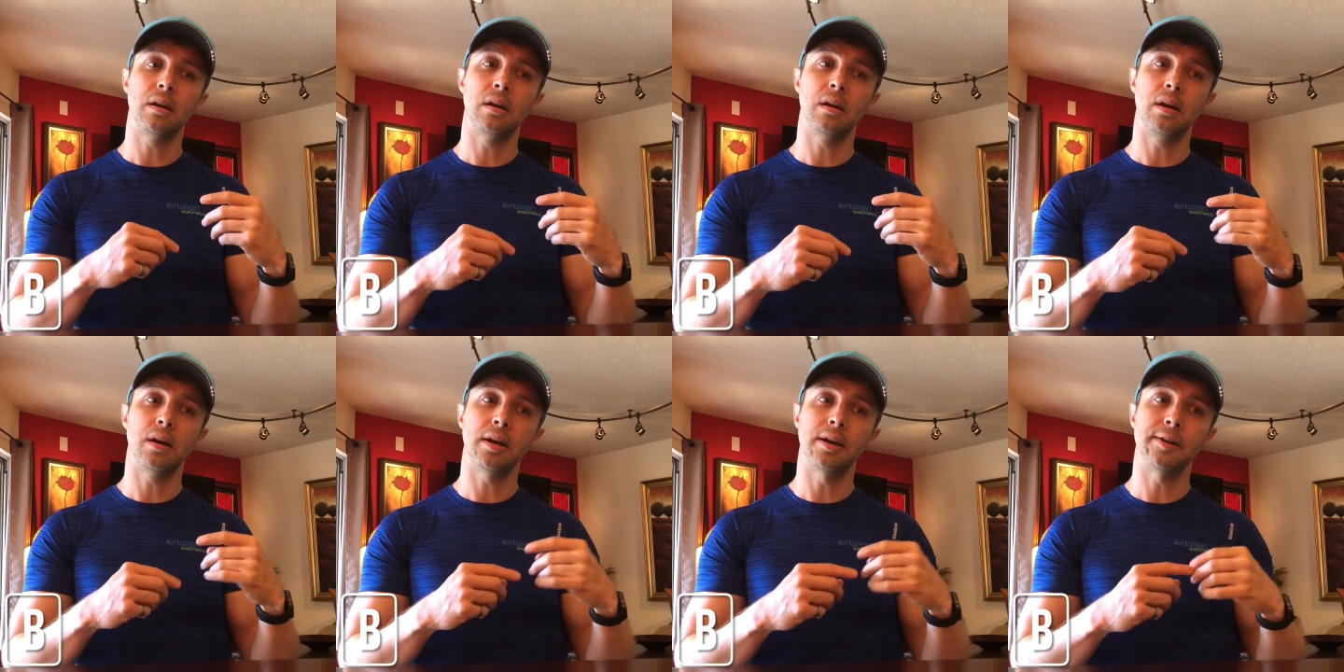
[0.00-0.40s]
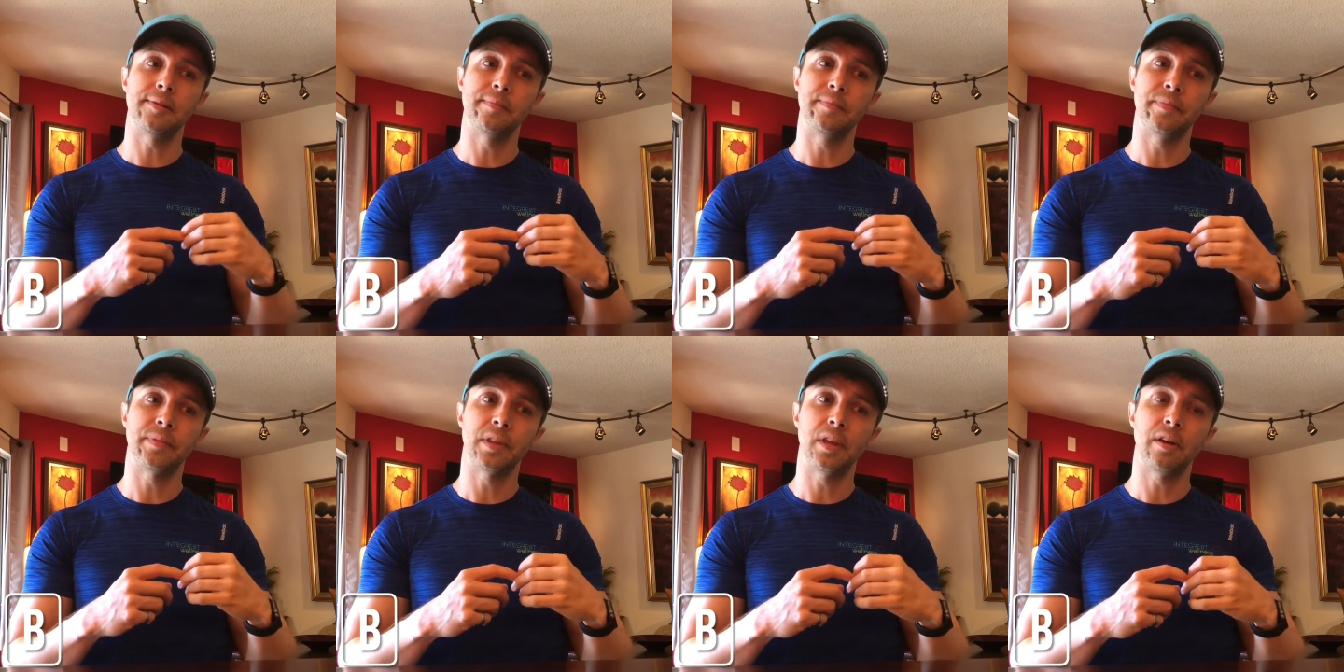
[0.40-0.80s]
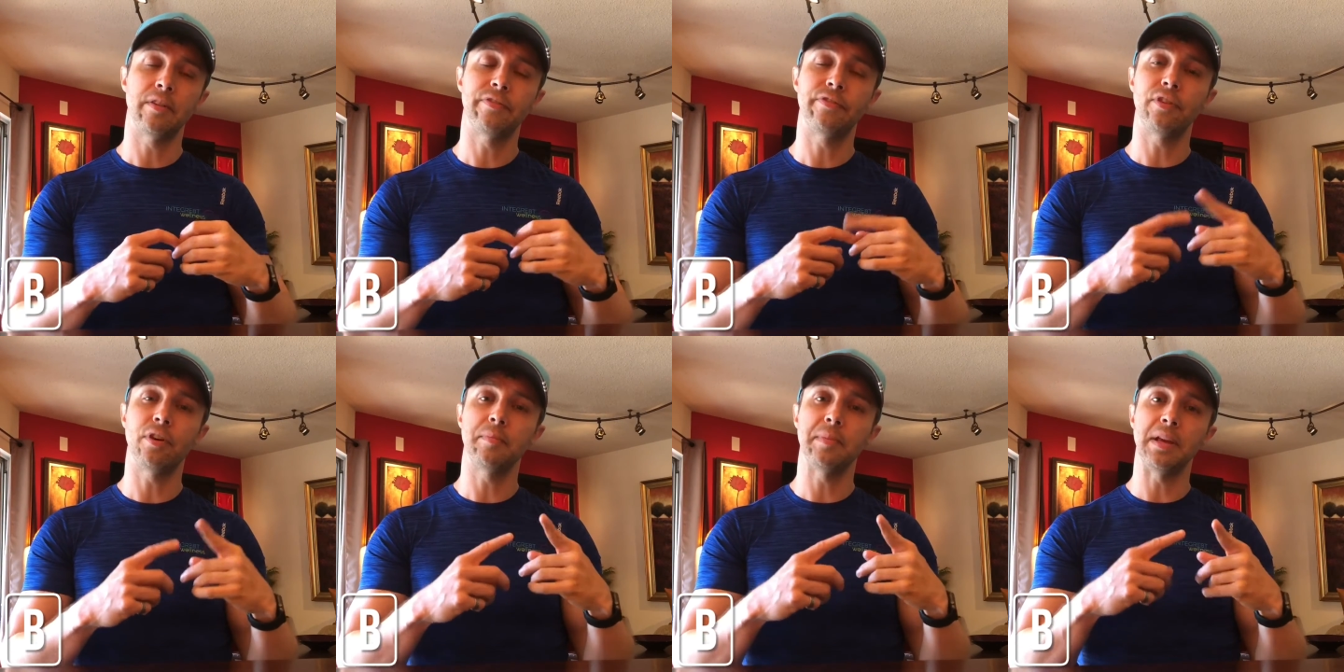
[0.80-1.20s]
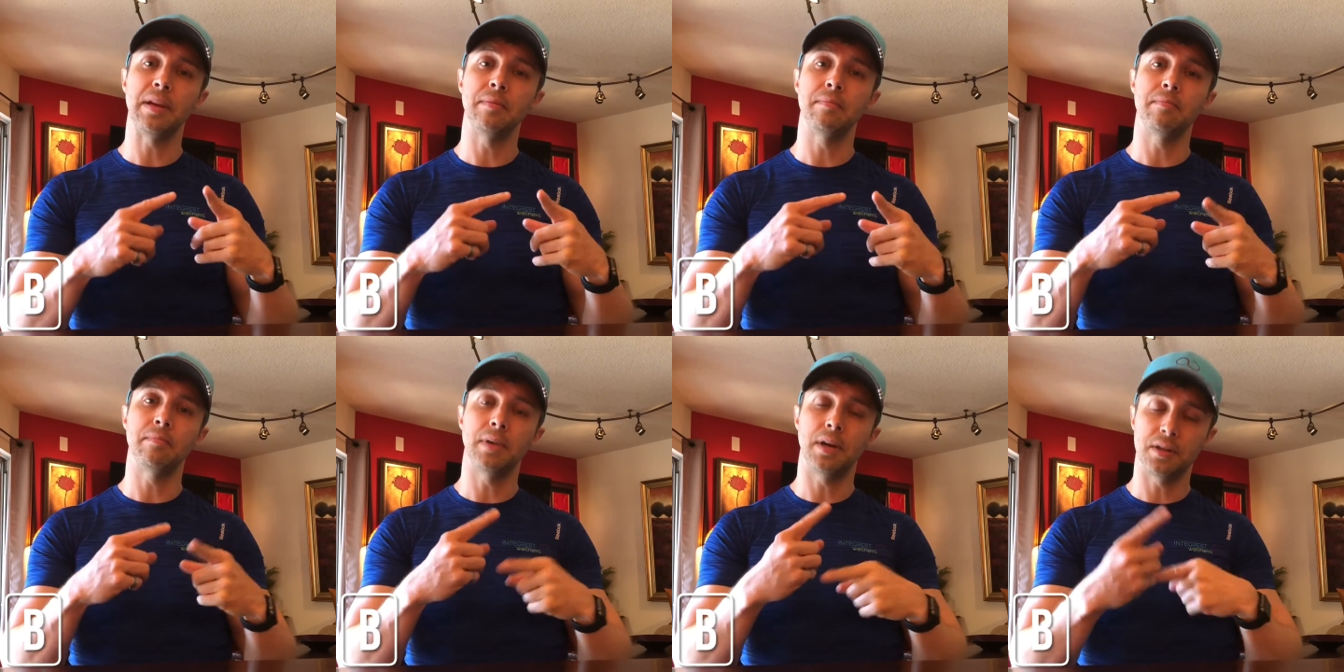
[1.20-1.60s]

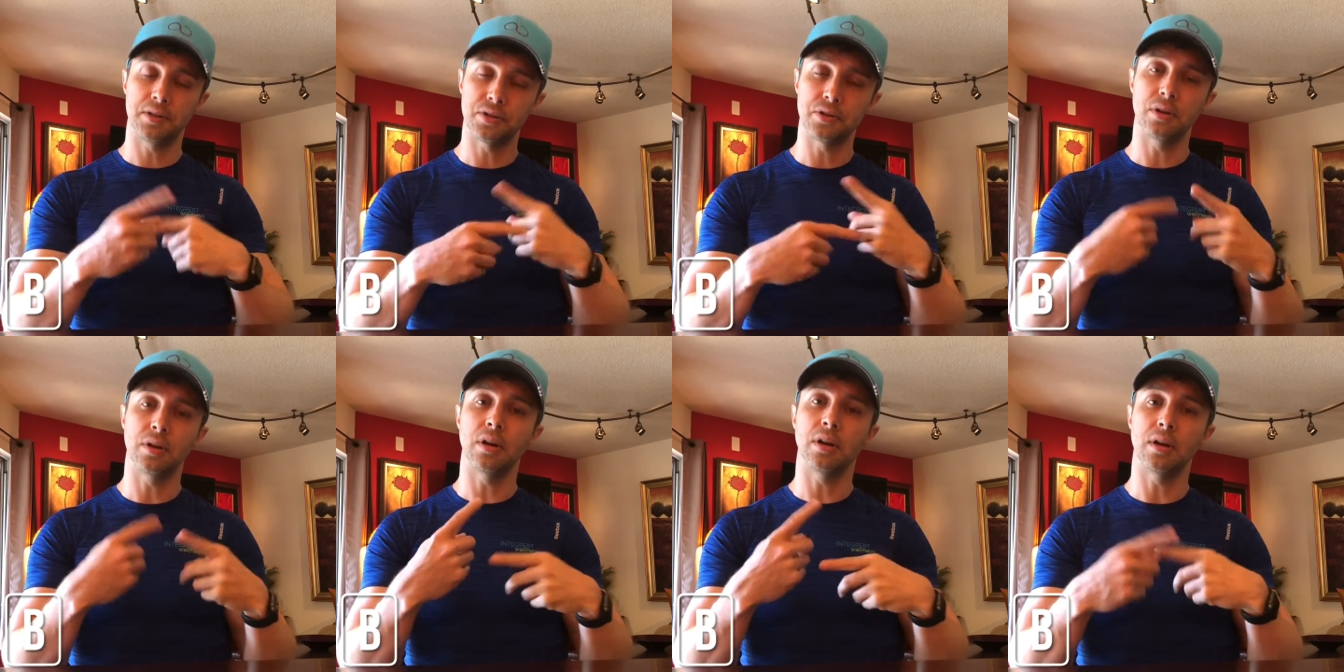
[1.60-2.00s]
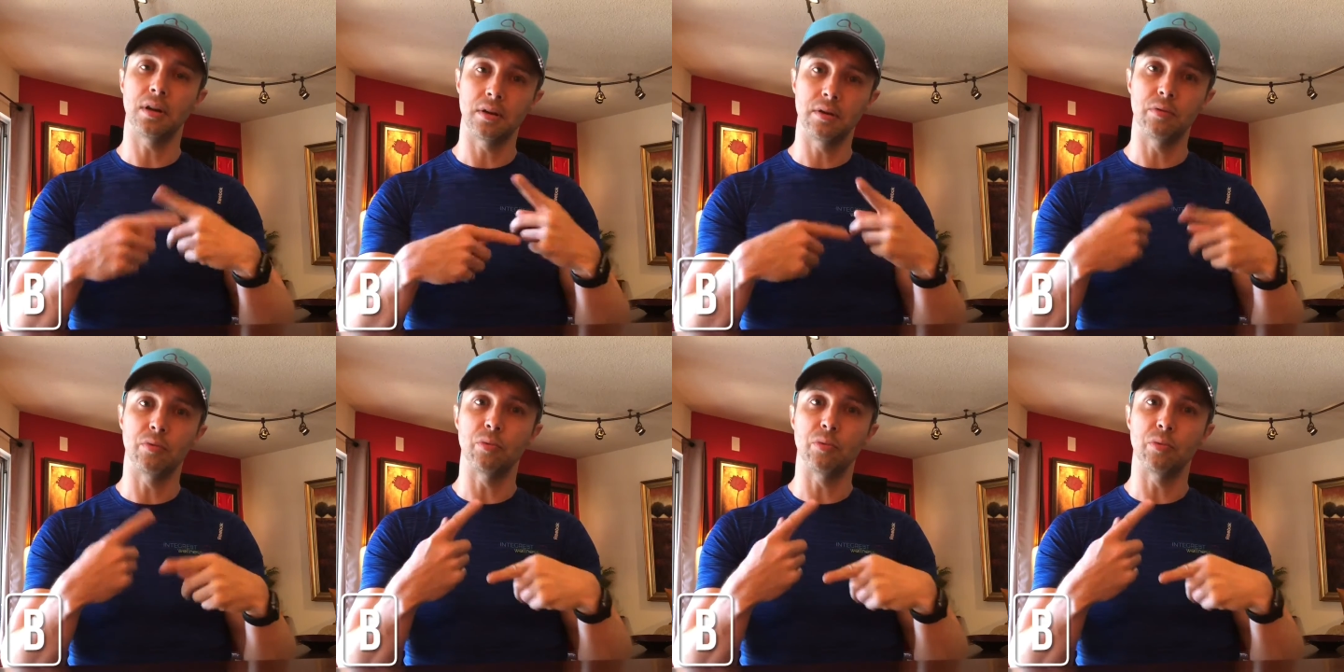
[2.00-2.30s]
affirming mantra on